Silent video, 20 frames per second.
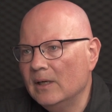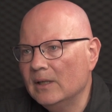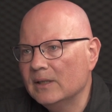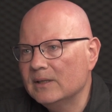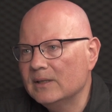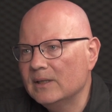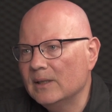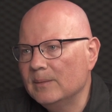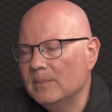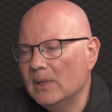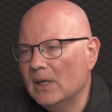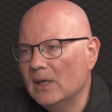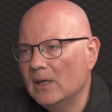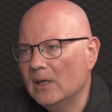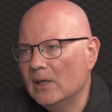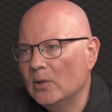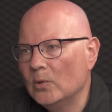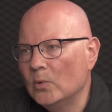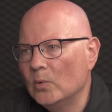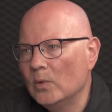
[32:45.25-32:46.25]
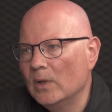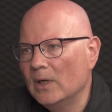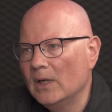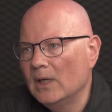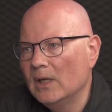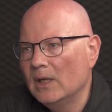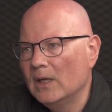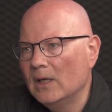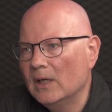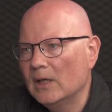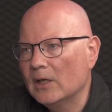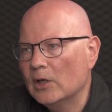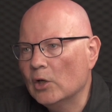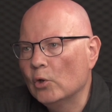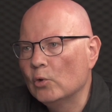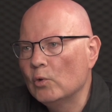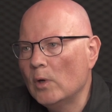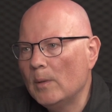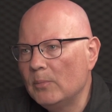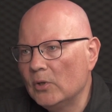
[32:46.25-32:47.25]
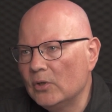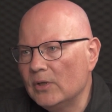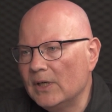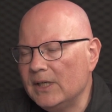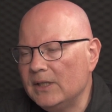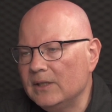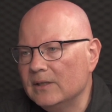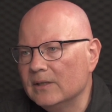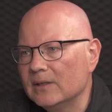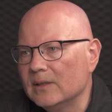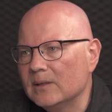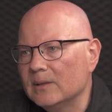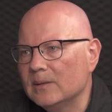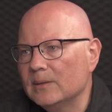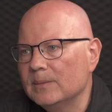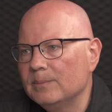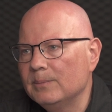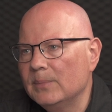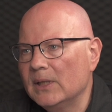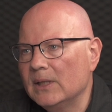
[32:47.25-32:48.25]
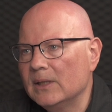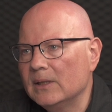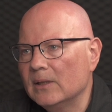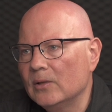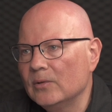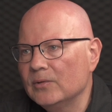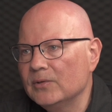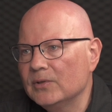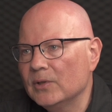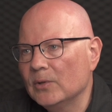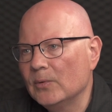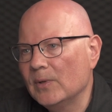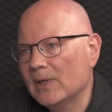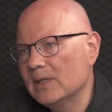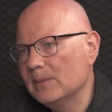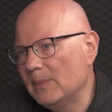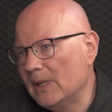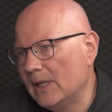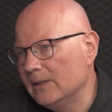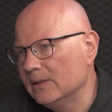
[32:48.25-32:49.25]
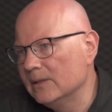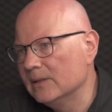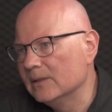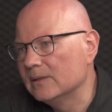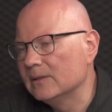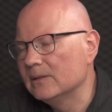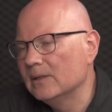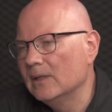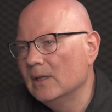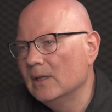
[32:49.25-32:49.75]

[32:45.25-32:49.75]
somehow corroborated, but also expanded.